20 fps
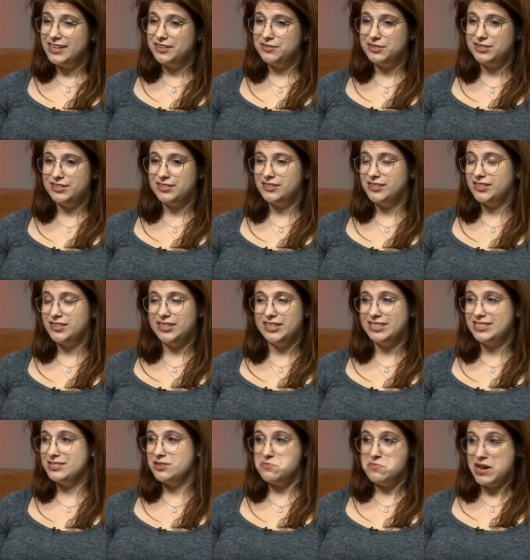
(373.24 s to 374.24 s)
it,
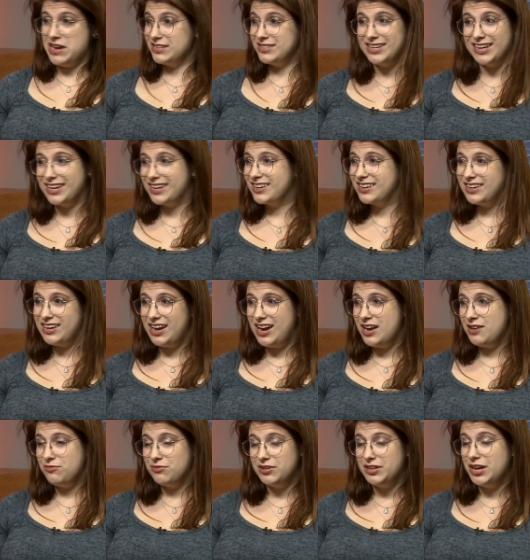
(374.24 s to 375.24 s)
it's amazing.
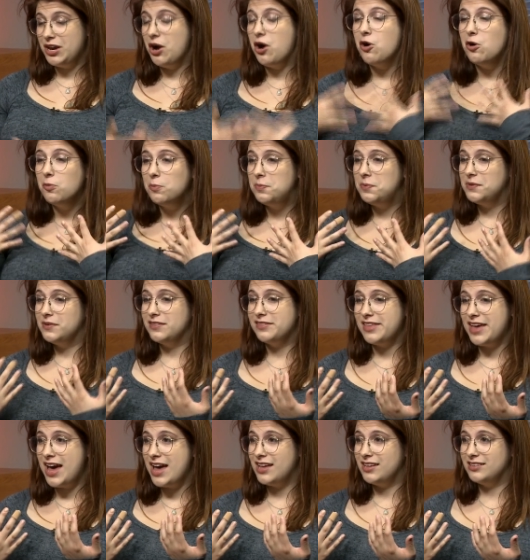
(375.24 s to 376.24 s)
I really hope
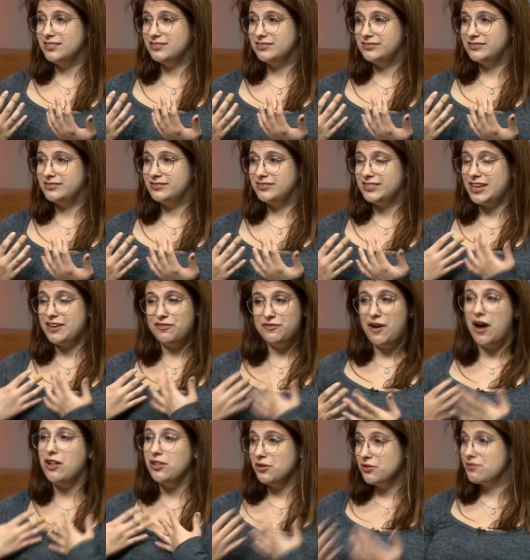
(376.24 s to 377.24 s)
that they
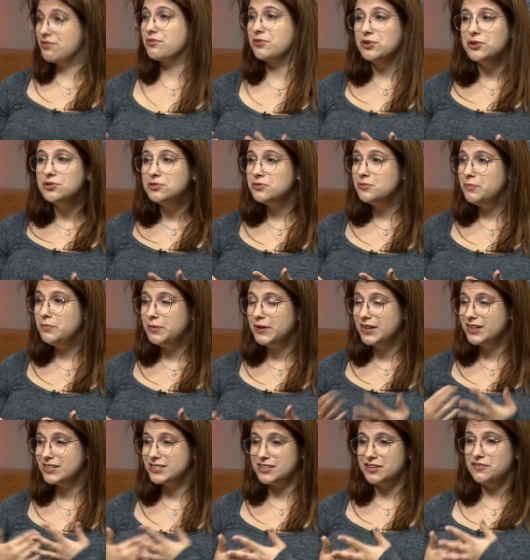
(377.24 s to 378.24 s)
follow through
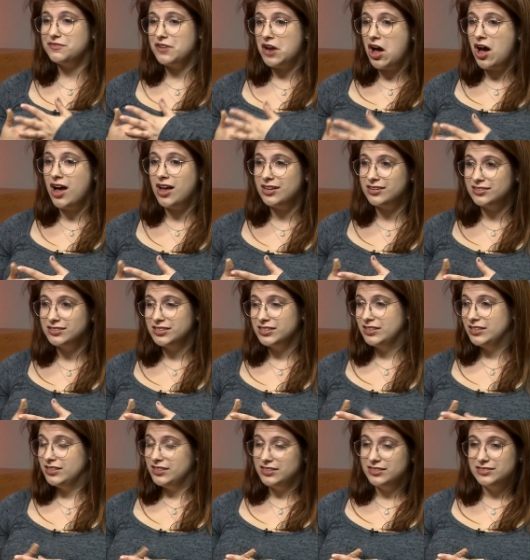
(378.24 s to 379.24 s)
because if not,
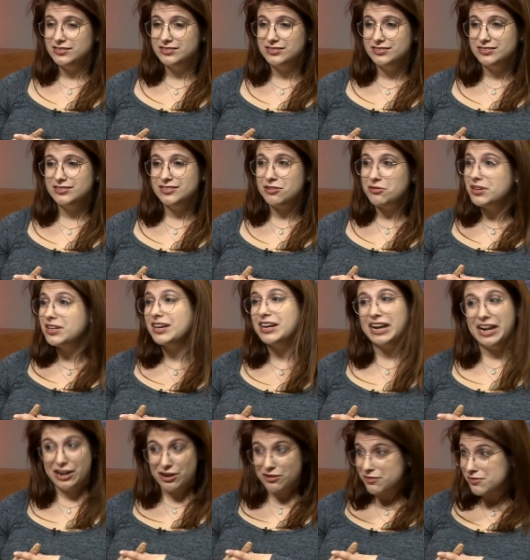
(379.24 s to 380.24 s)
they're really going
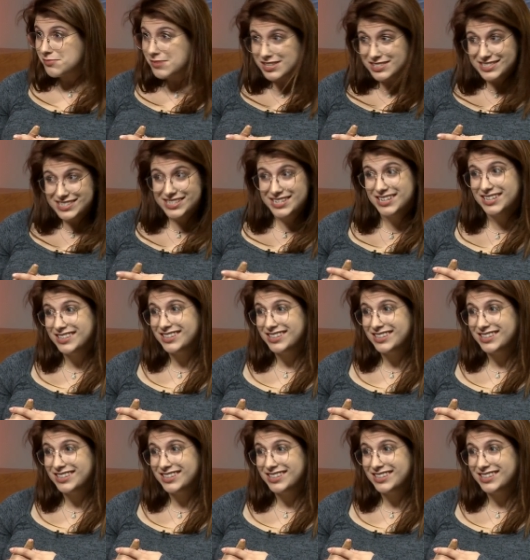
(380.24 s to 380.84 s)
to hear from us.